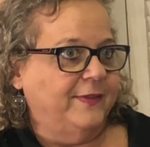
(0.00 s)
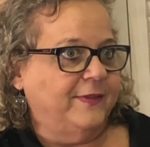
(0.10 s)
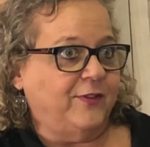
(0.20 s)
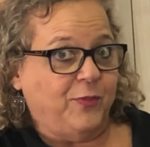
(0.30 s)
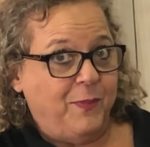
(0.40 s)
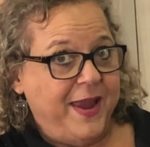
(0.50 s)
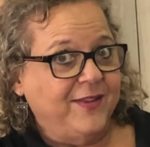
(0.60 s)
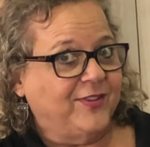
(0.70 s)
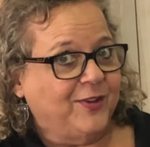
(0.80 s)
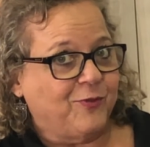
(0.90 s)
It's
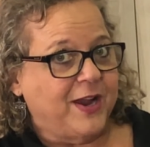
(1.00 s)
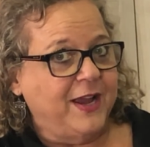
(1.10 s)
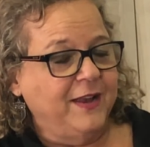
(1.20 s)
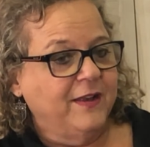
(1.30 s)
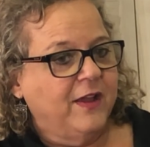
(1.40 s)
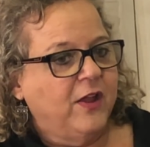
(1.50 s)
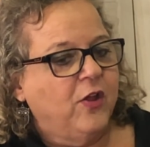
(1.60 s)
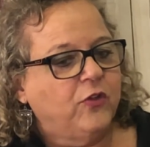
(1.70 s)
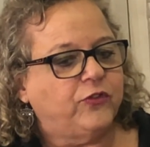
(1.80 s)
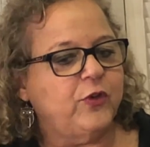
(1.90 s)
amazing, right?
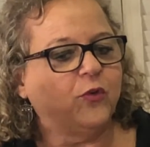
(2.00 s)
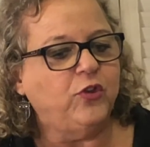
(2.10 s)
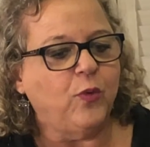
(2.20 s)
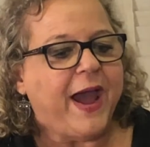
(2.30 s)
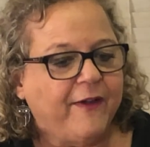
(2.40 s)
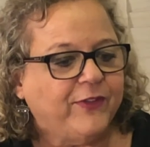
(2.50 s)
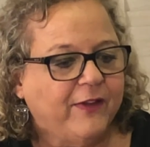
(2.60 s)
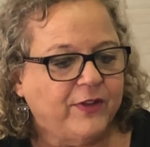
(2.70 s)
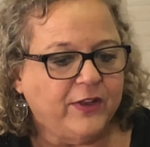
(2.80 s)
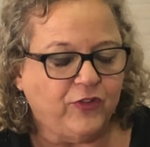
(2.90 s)
So you have to have
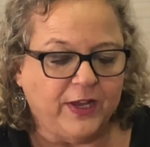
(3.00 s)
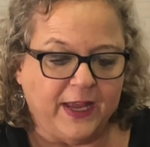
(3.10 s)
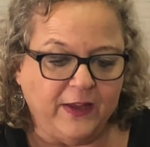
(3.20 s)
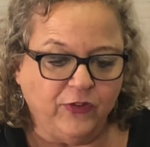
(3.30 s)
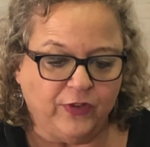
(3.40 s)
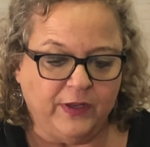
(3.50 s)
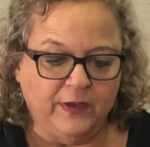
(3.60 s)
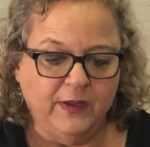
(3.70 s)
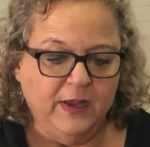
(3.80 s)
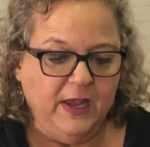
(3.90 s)
an education.
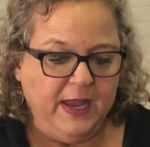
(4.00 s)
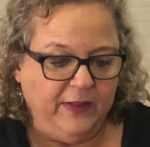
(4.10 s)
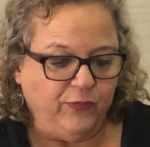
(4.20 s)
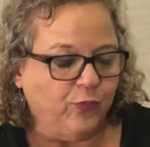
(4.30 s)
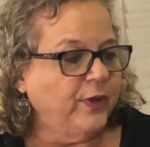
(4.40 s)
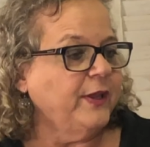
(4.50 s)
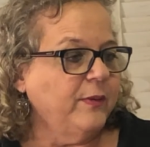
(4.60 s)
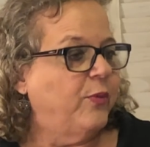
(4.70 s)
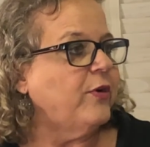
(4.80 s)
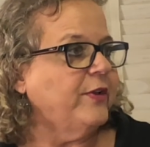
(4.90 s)
It's really
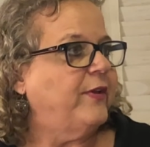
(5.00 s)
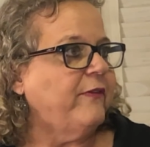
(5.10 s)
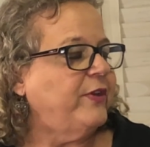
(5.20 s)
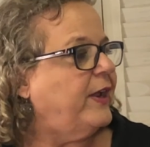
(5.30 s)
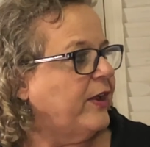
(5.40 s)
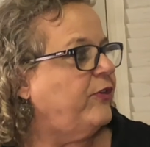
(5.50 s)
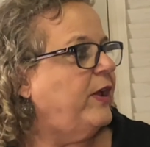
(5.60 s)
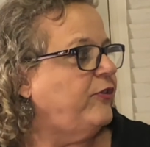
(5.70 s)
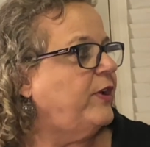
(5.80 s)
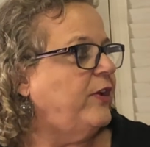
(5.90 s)
important to have an
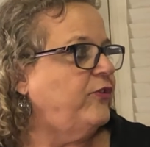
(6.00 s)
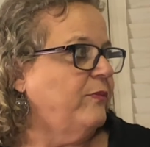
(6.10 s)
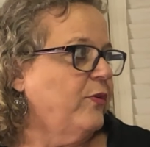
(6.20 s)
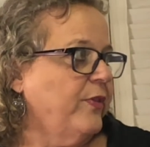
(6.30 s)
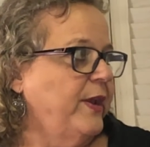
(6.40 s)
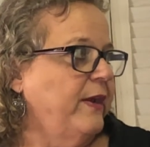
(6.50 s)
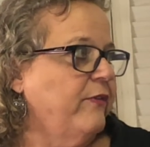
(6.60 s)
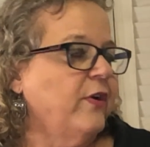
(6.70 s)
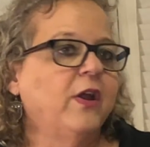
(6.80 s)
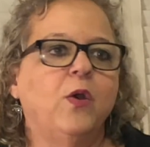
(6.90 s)
education more than
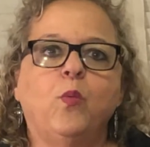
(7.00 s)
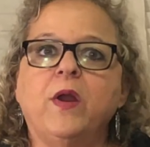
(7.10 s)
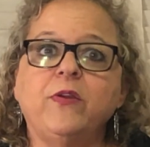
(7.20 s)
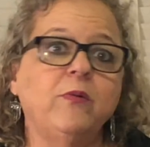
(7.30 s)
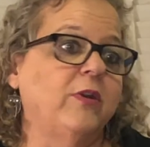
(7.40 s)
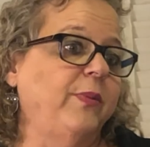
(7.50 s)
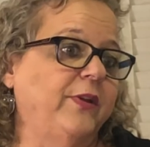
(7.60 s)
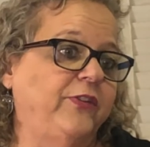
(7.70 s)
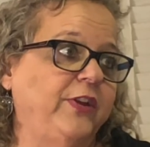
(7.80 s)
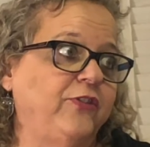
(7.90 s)
ever. Whether you want to be
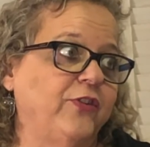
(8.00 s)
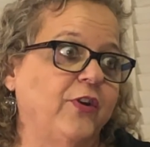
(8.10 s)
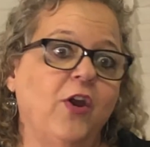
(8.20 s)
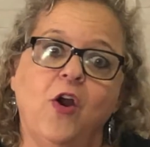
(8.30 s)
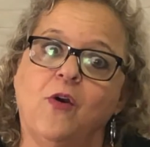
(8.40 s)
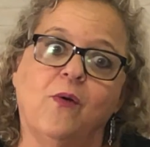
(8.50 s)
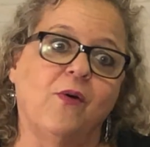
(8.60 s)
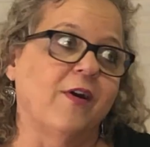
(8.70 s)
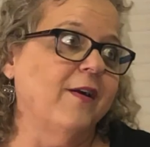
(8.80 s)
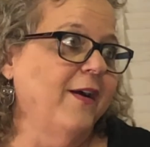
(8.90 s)
a teacher
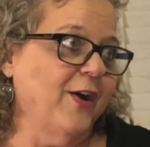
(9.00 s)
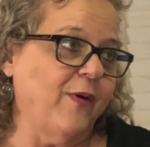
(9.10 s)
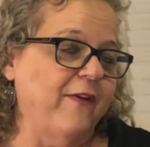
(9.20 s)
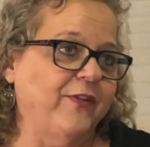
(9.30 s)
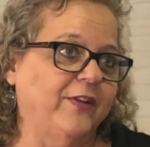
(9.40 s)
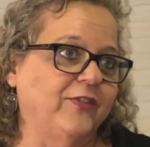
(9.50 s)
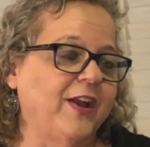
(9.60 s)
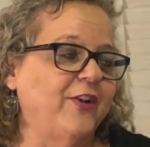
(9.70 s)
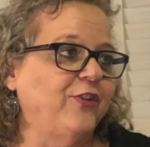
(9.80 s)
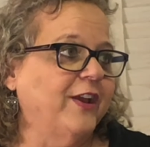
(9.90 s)
or a graphic
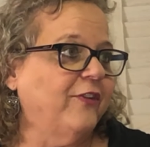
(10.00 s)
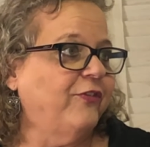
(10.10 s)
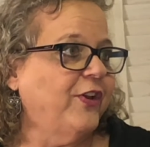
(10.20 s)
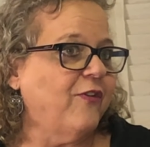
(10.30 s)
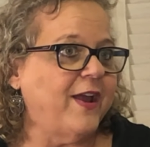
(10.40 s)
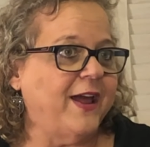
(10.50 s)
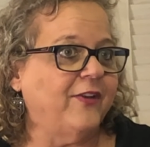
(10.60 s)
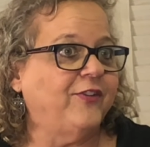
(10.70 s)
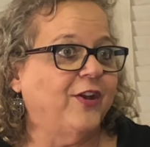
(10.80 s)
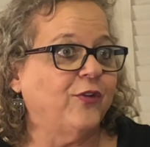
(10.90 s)
designer, you got to figure out how to
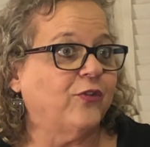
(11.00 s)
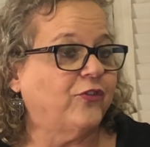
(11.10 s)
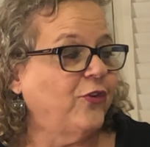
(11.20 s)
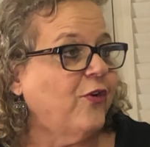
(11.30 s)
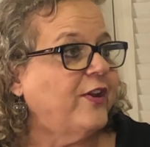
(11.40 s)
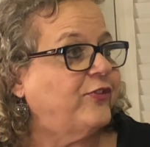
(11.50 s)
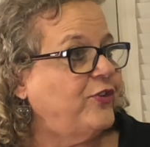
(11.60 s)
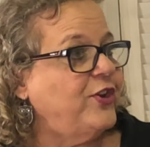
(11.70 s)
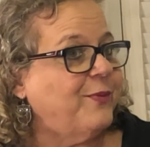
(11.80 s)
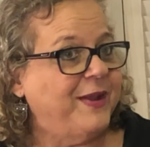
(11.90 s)
tell your story so
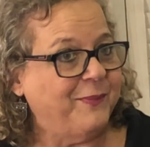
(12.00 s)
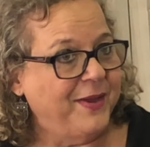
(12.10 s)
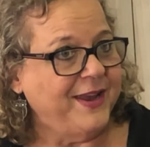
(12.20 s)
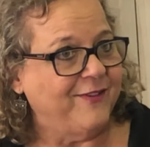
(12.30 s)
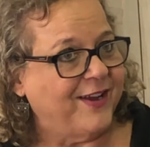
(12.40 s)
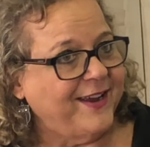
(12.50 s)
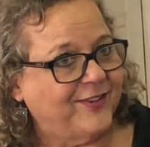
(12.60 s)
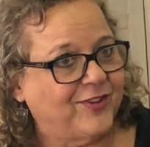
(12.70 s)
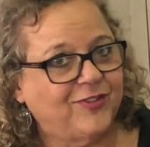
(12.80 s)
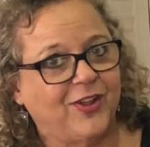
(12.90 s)
you can make money, right?
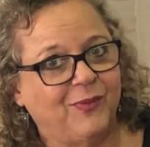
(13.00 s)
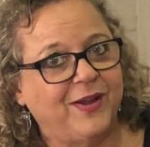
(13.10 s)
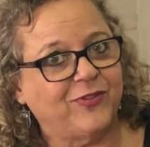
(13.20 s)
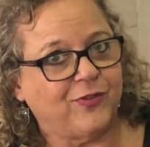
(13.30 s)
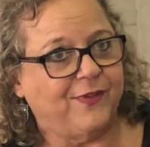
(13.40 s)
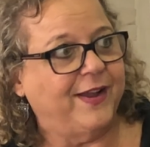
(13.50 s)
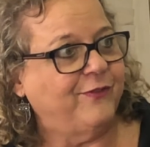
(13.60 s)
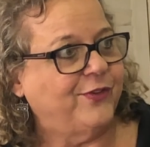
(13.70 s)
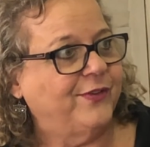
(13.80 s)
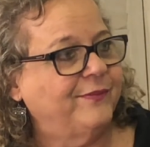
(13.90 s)
Because it's all about
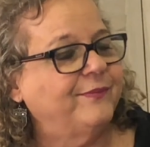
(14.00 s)
survival.